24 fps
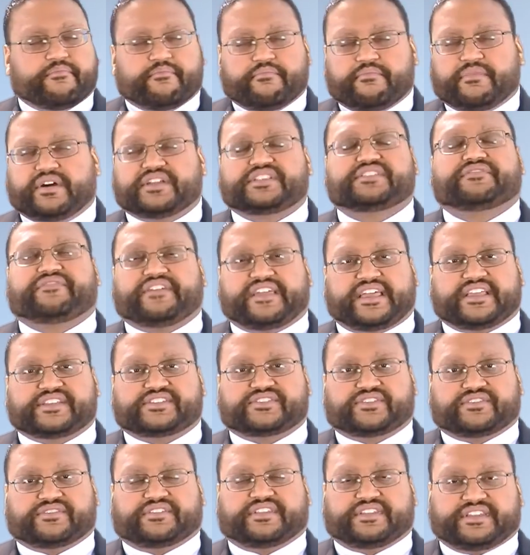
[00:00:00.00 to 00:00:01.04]
much
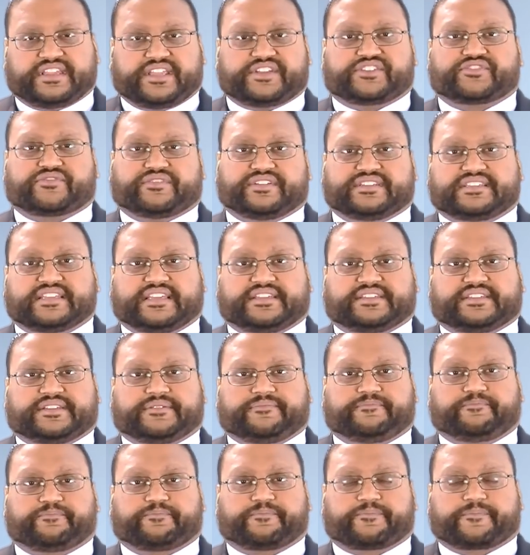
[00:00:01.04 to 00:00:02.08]
faster than nature intended.
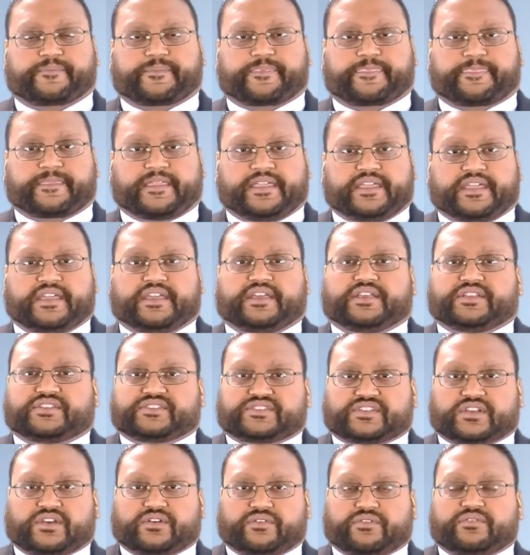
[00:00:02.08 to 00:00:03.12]

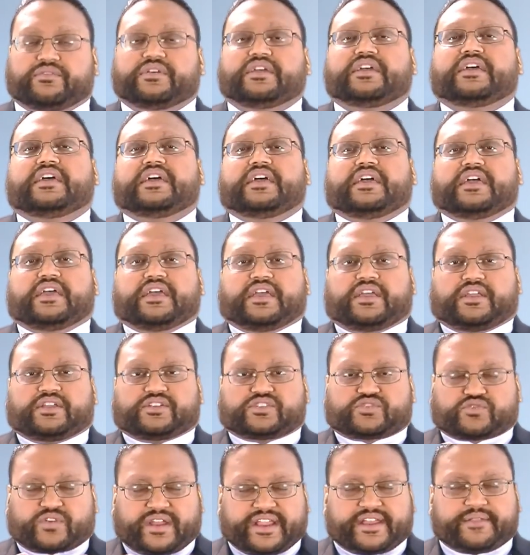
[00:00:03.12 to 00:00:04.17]
So
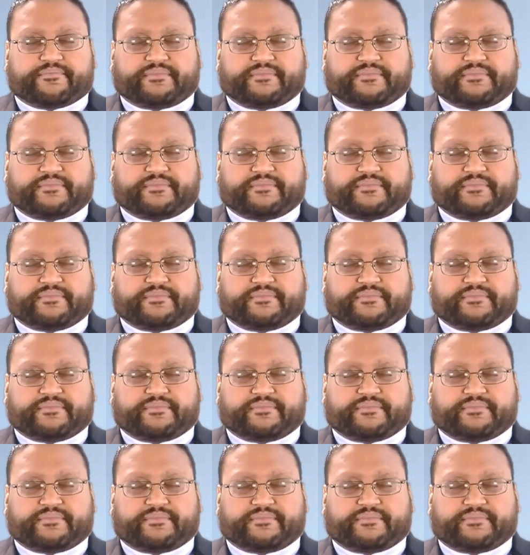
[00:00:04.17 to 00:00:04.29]
try to